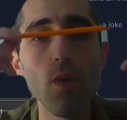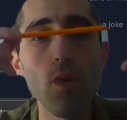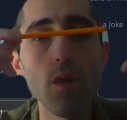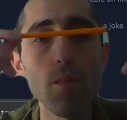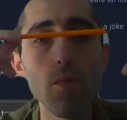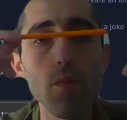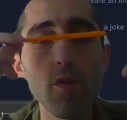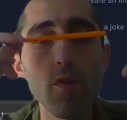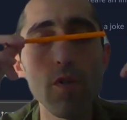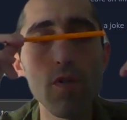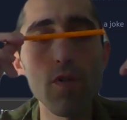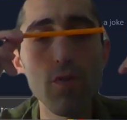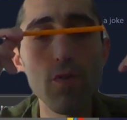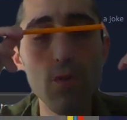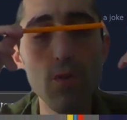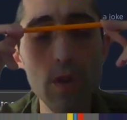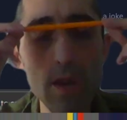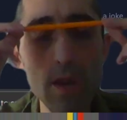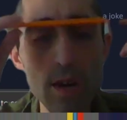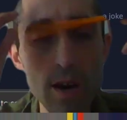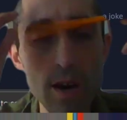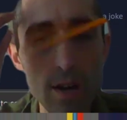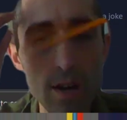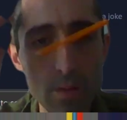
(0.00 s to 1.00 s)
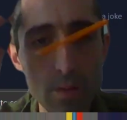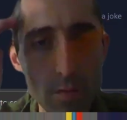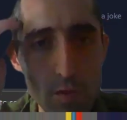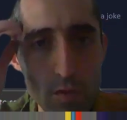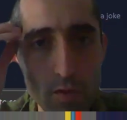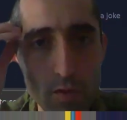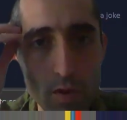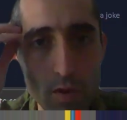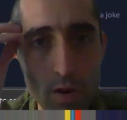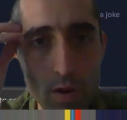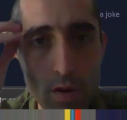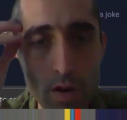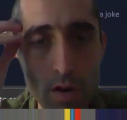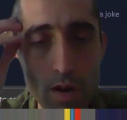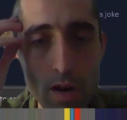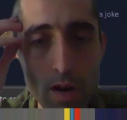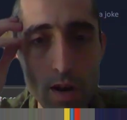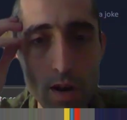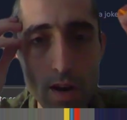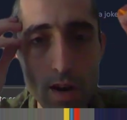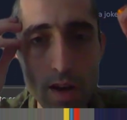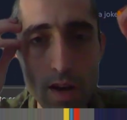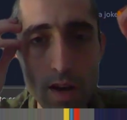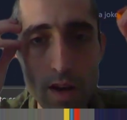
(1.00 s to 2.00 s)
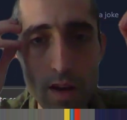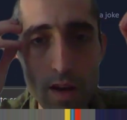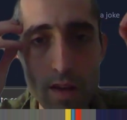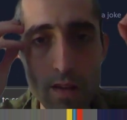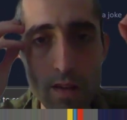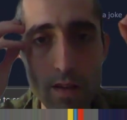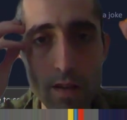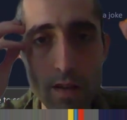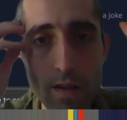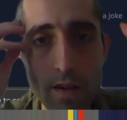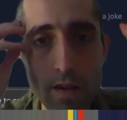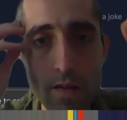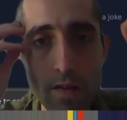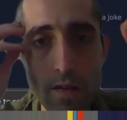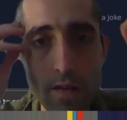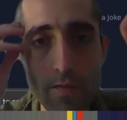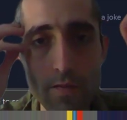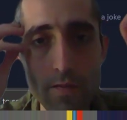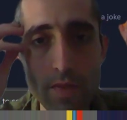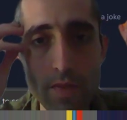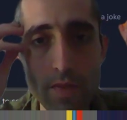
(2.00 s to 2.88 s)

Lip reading: 1.3 atmosphere is